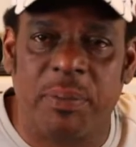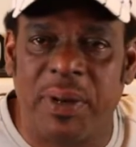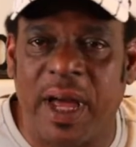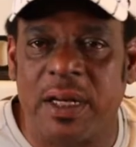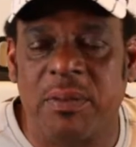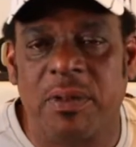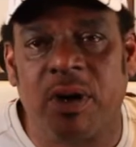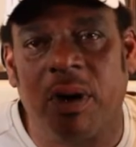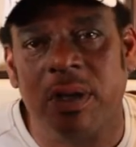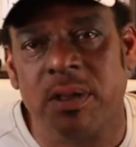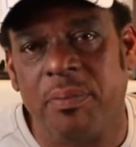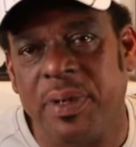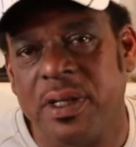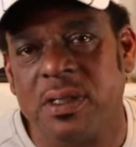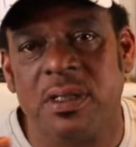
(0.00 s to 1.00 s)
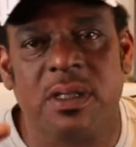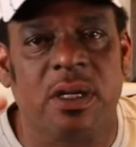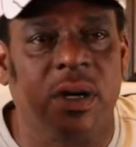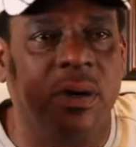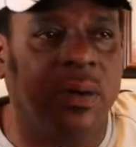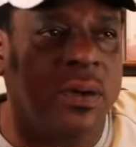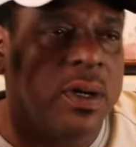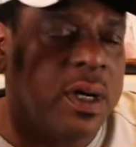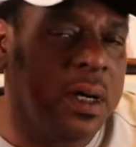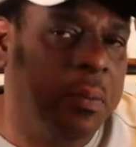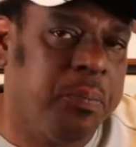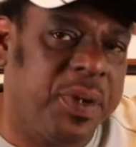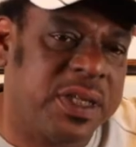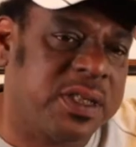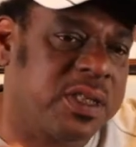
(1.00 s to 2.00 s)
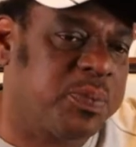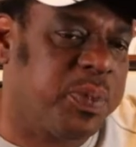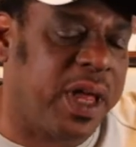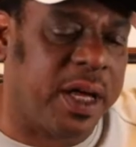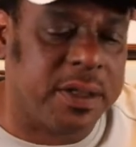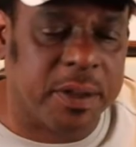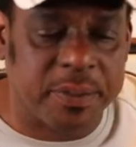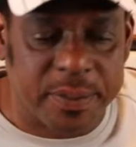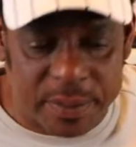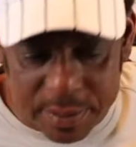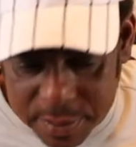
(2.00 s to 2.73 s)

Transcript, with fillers: the platinum card, the business gold, business platinum.